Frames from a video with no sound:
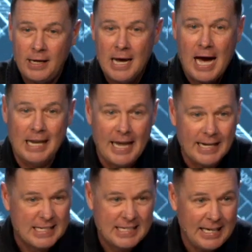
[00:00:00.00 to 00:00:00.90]
it, I let
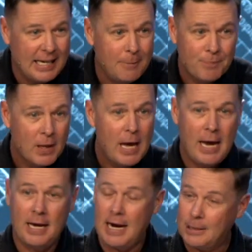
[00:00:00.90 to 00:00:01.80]
it sit,
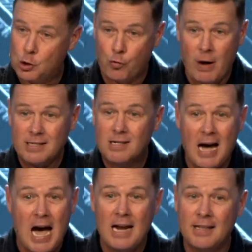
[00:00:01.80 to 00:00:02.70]
and I trust
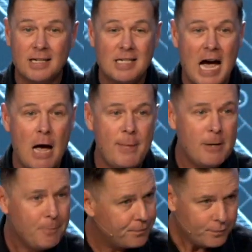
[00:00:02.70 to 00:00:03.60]
God in the
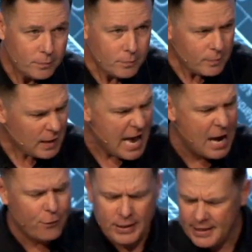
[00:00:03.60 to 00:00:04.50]
timing,
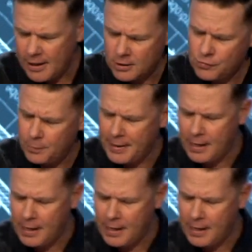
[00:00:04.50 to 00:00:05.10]
Everything else from